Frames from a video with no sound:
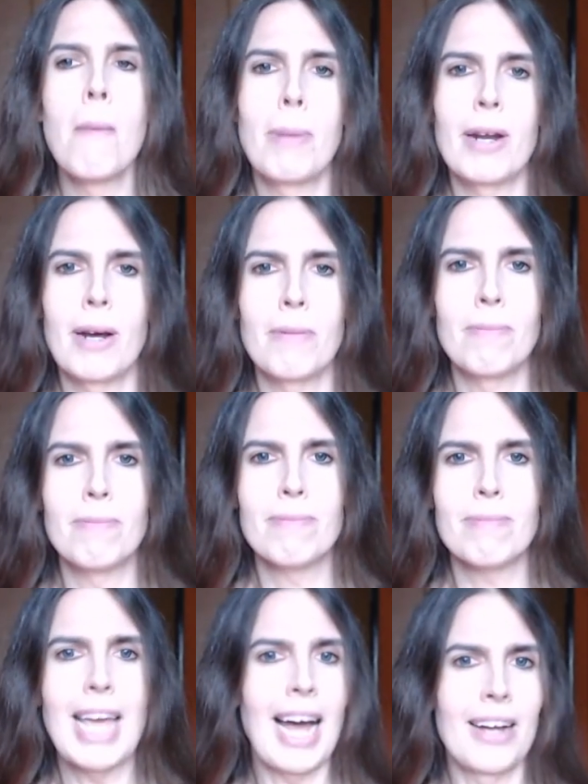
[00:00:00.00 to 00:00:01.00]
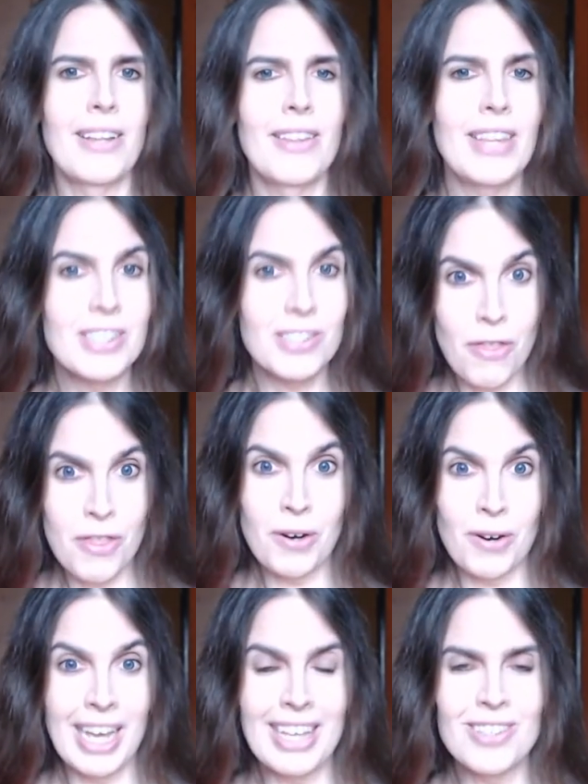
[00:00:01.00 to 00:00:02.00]
But um, yeah, that's the
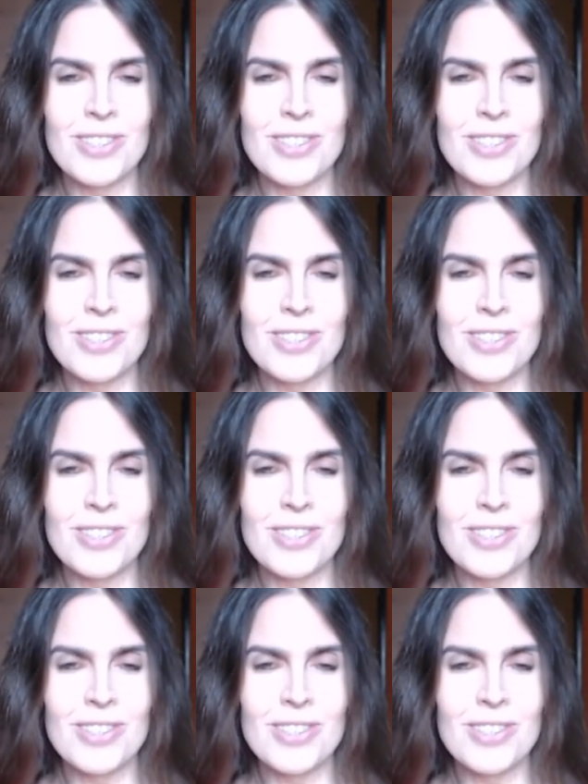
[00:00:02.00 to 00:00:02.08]
theory.